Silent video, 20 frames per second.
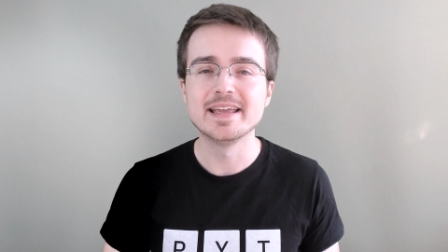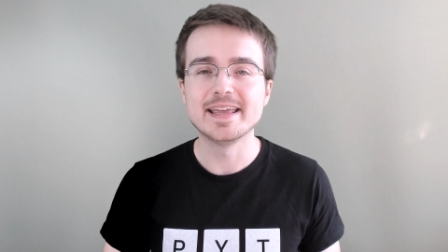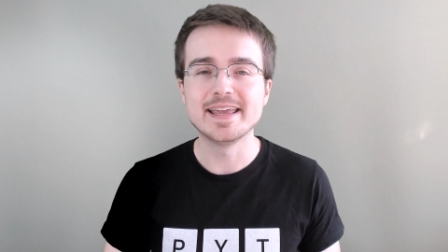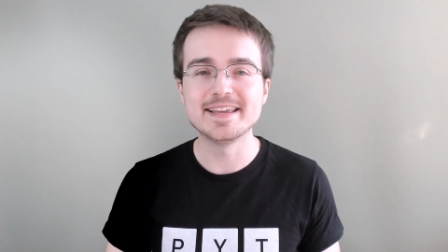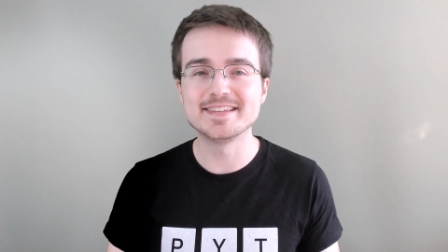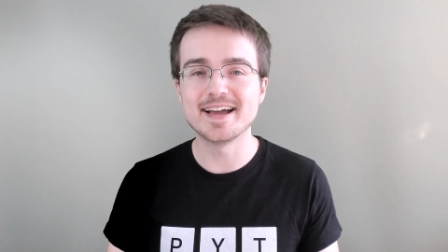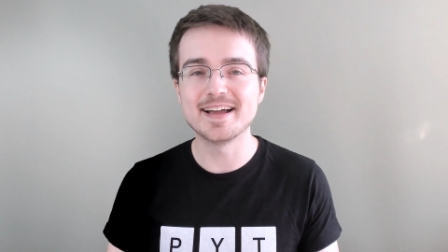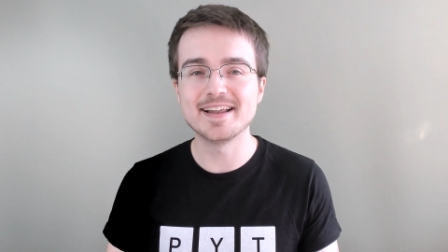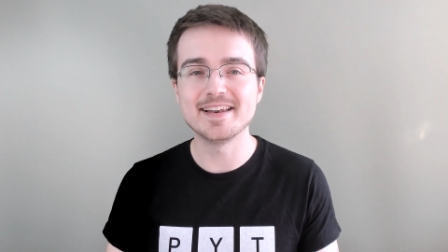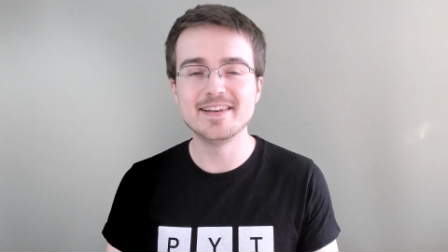
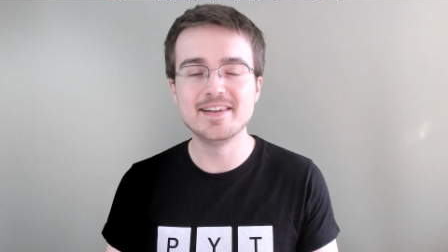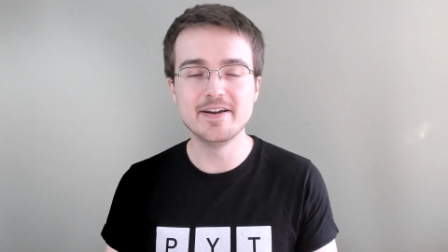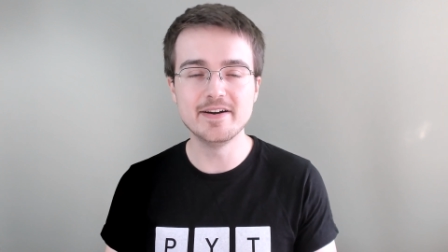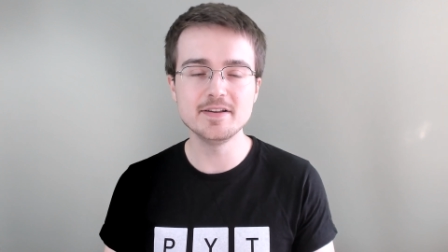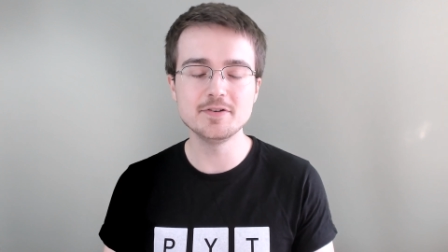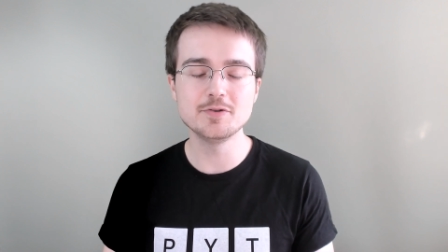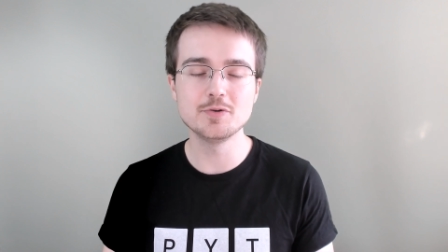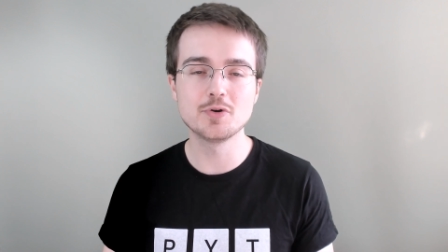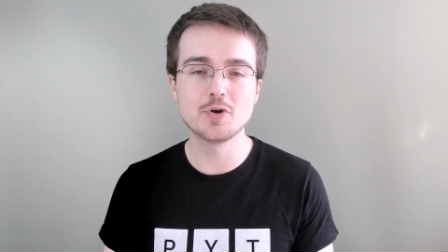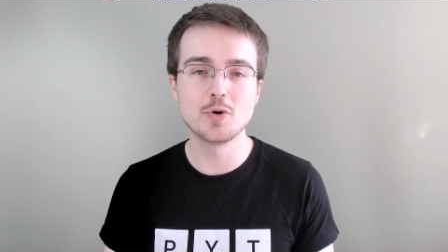is that
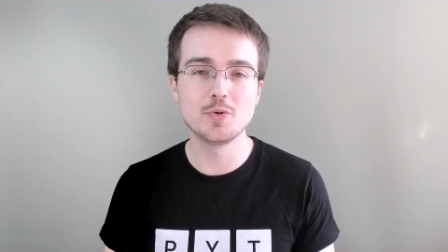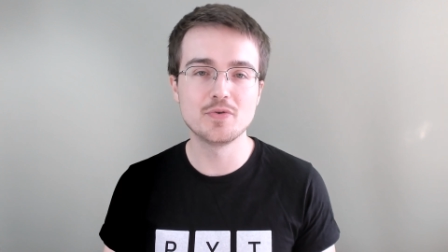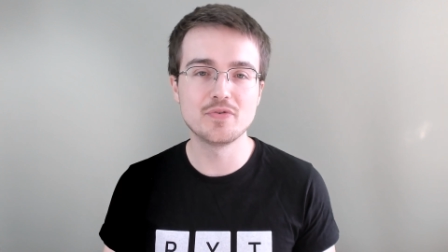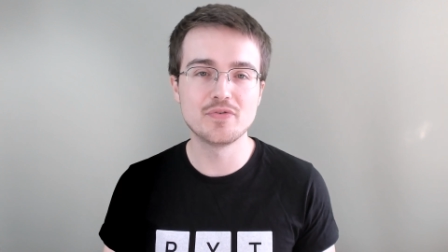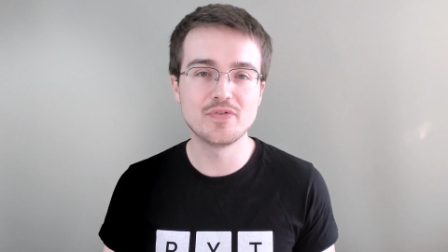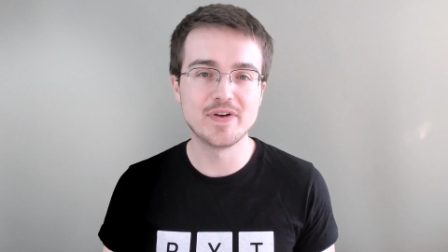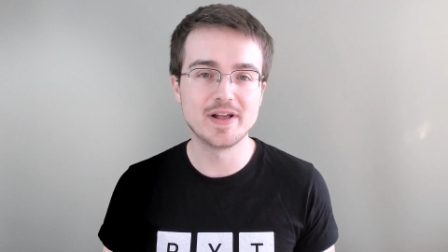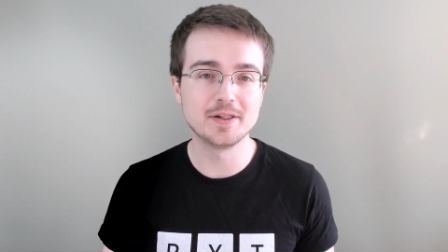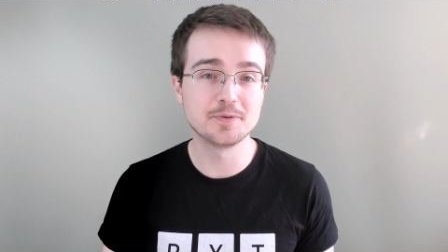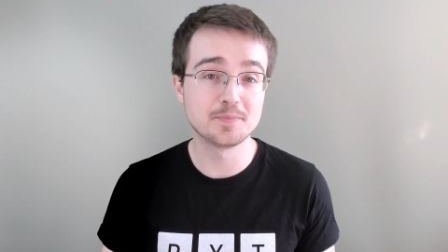learning to code
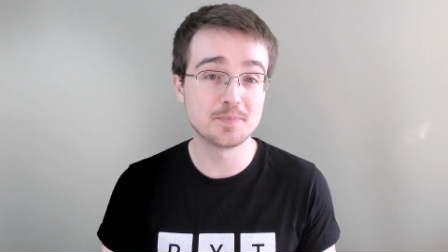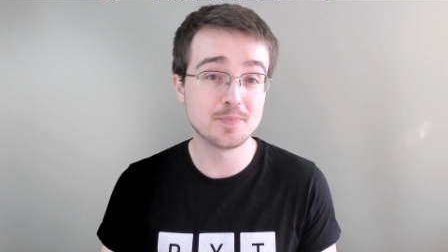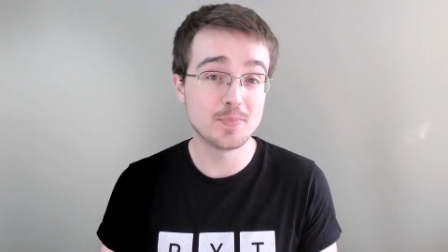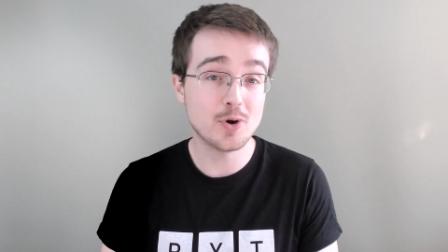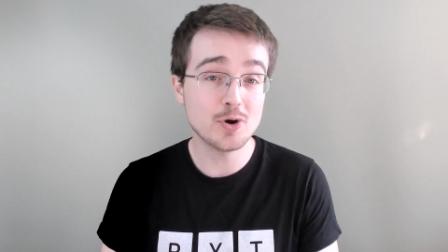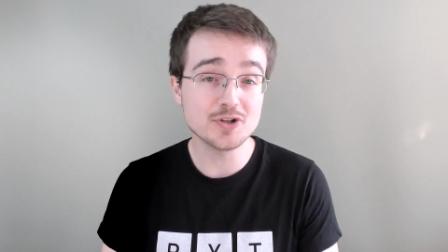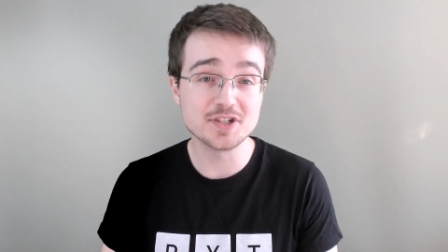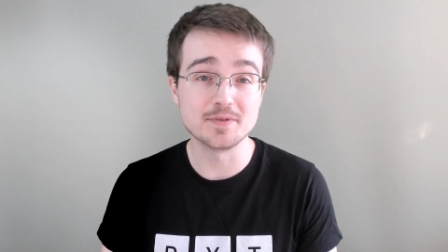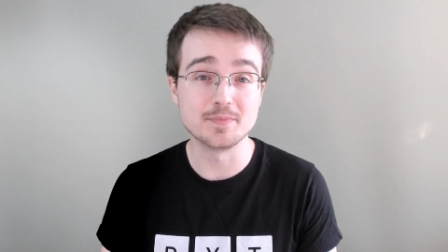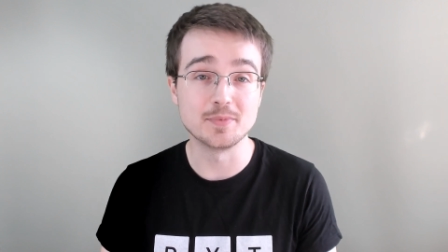felt
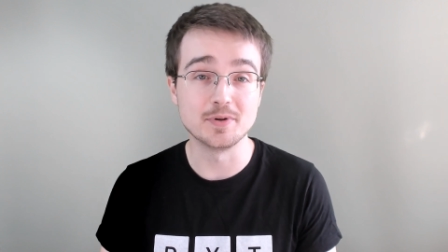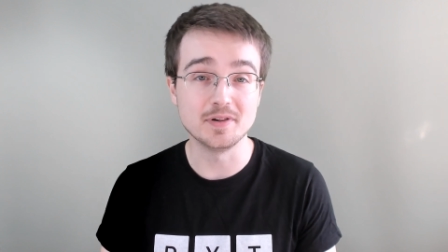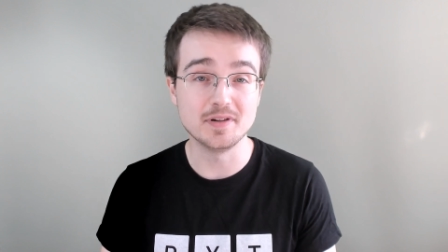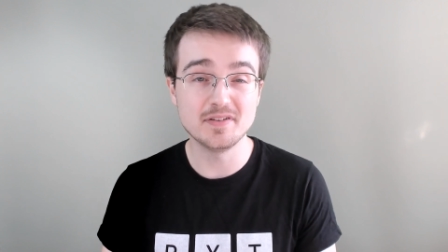possible.